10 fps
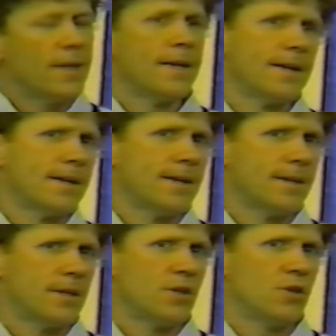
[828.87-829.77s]

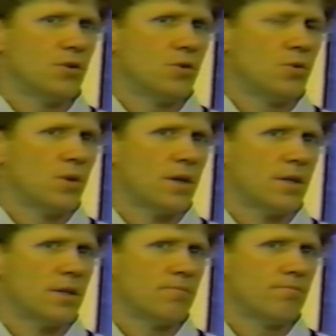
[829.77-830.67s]

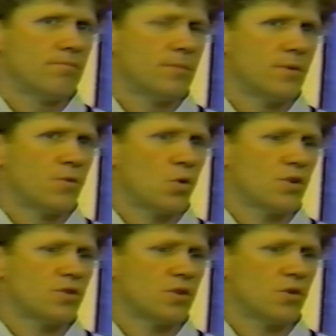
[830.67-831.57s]
Of
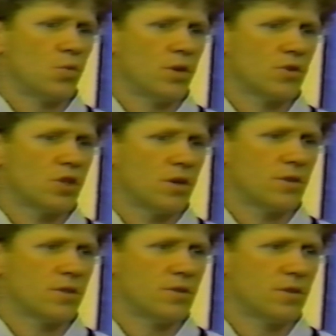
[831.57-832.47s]
course, the wheelchair
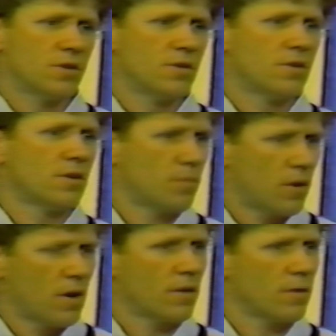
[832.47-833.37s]
is considered
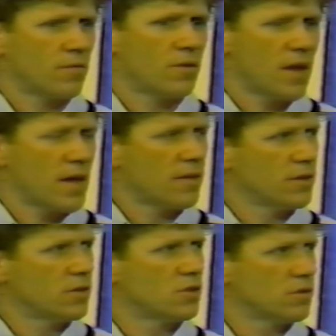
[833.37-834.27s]
part of the
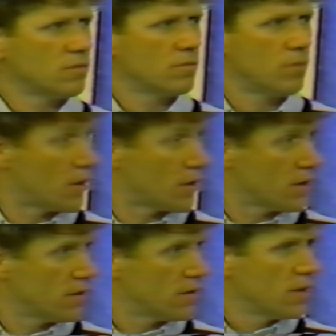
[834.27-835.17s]
athlete's body.
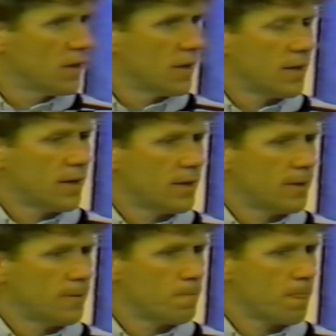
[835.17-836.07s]

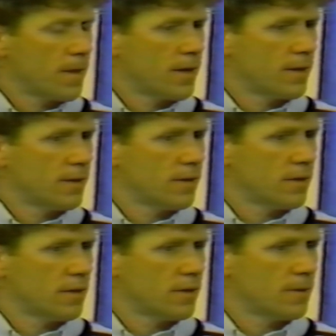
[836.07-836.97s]

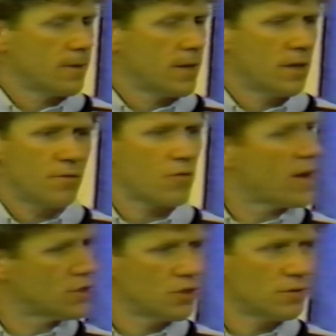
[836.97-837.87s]
Any
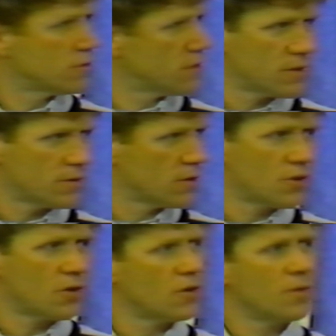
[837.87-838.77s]
infractions that
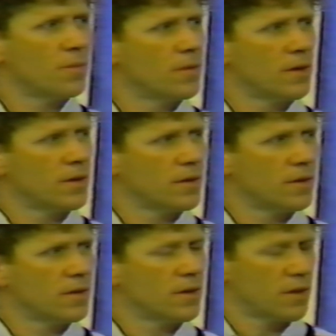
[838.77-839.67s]
occur
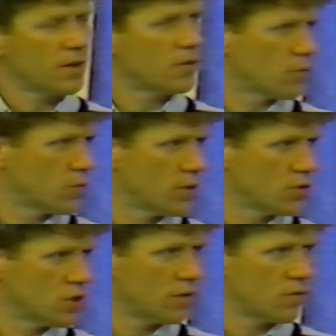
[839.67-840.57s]
connected with the
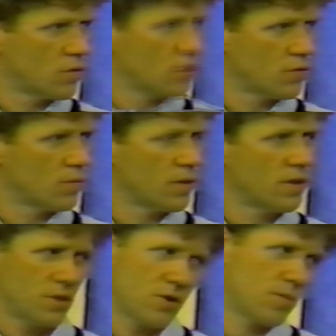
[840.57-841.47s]
wheelchair, of course, will be
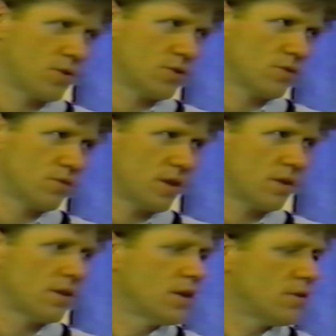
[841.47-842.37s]
considered a personal foul.